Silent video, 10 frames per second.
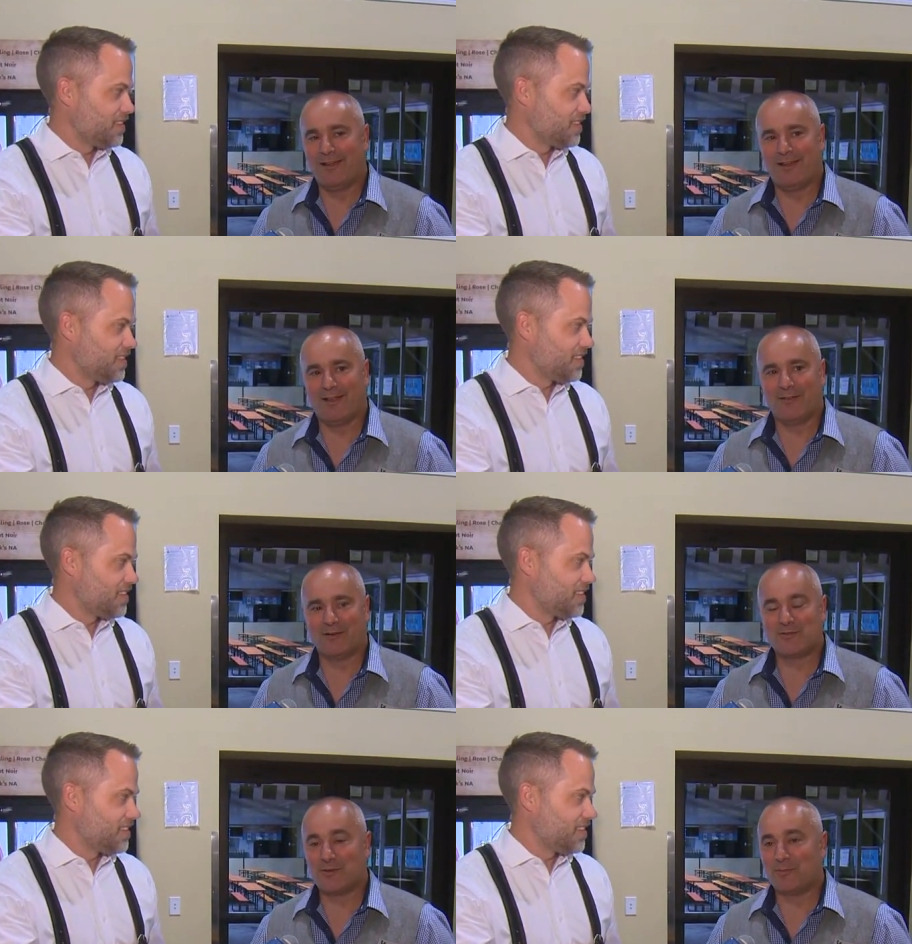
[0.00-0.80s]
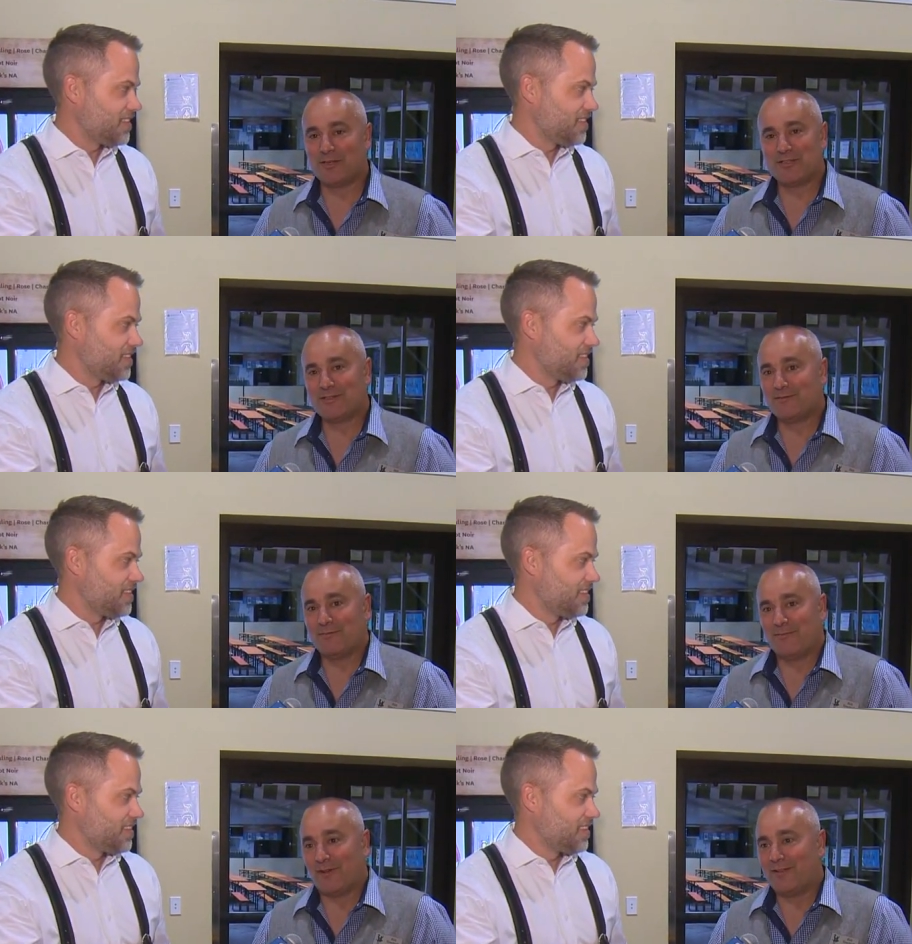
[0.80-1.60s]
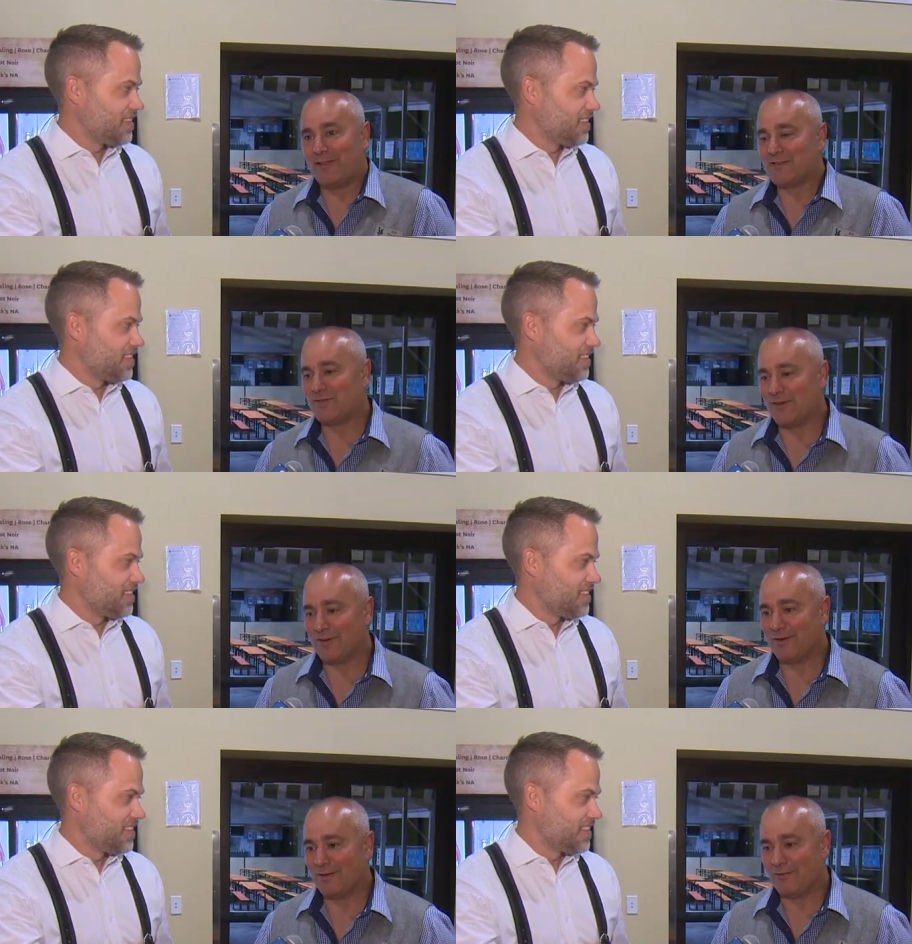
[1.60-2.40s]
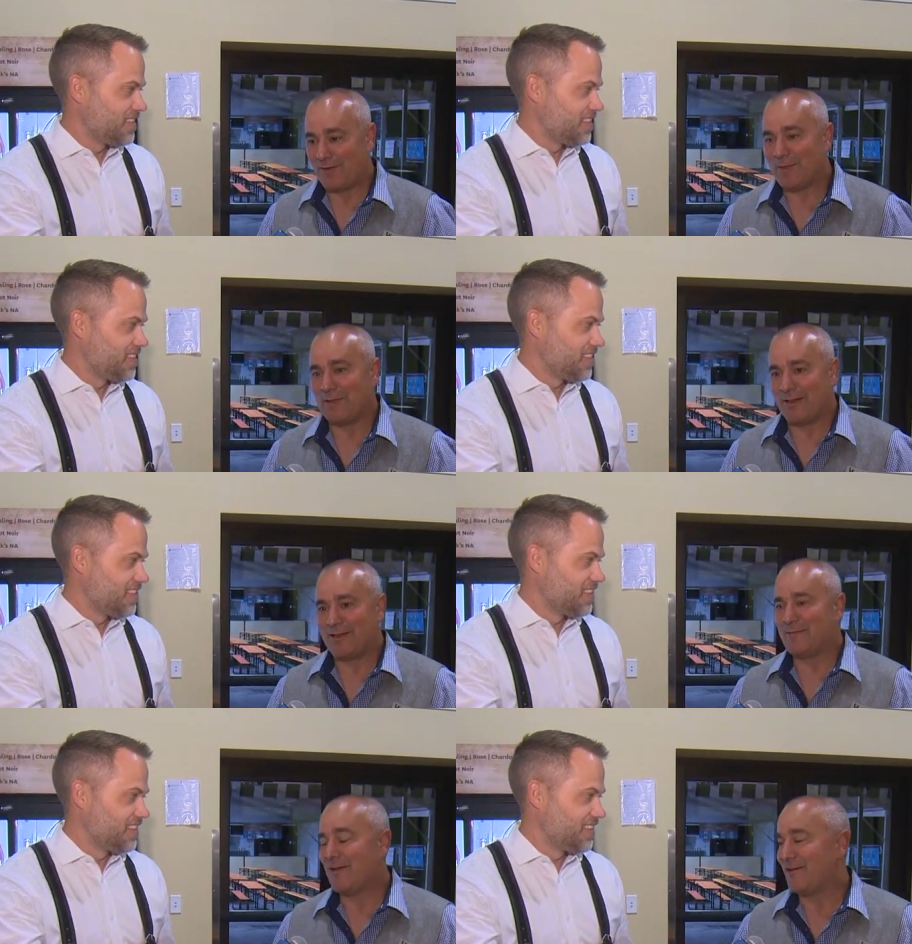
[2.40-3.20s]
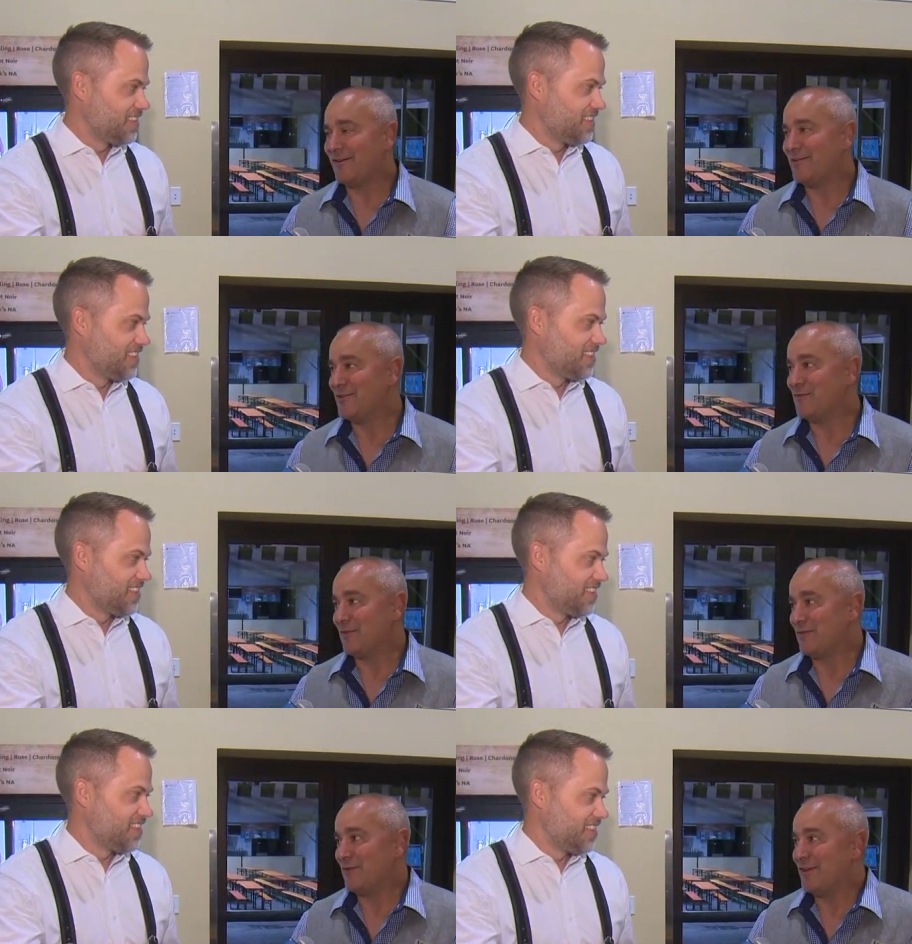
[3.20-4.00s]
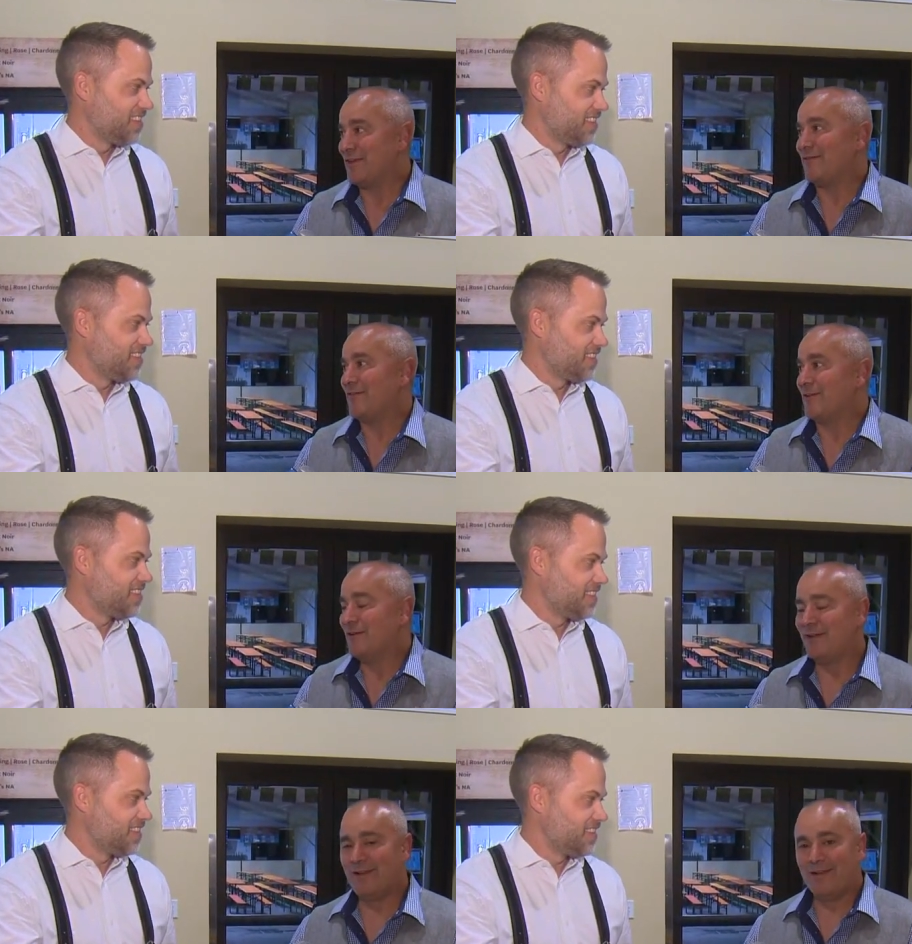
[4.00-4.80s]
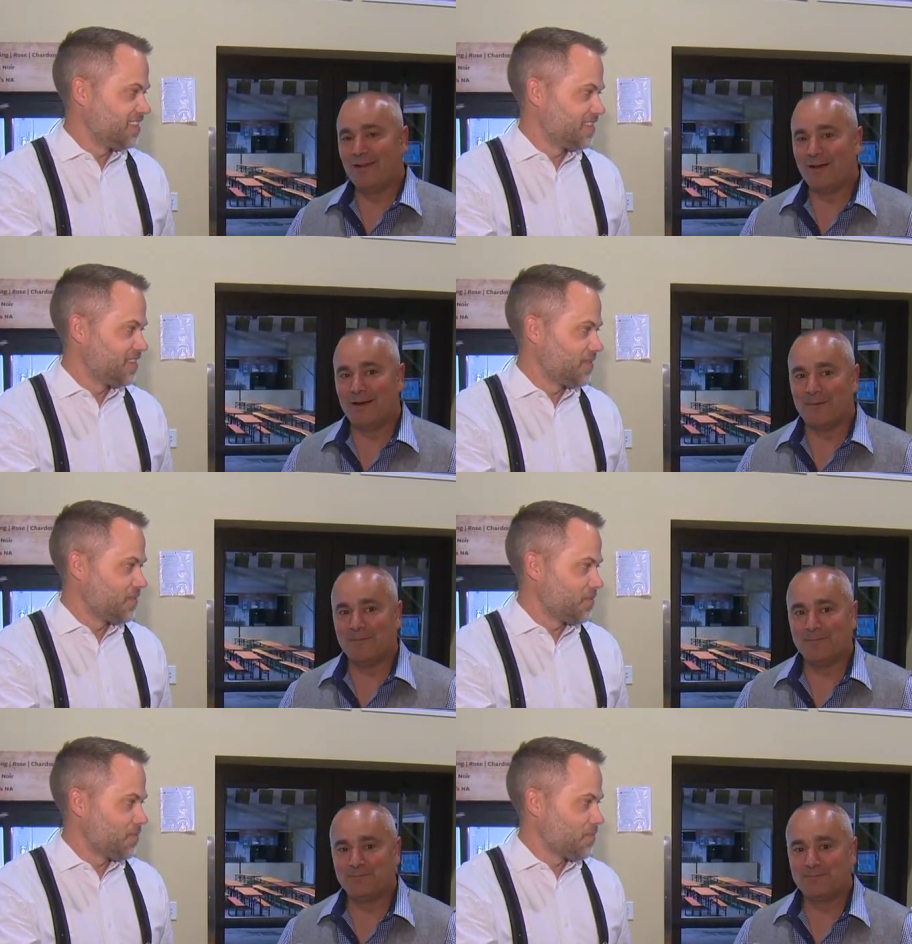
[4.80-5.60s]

Speaker 1: And there's so much fun things for a family to come down here and do for free even. Um,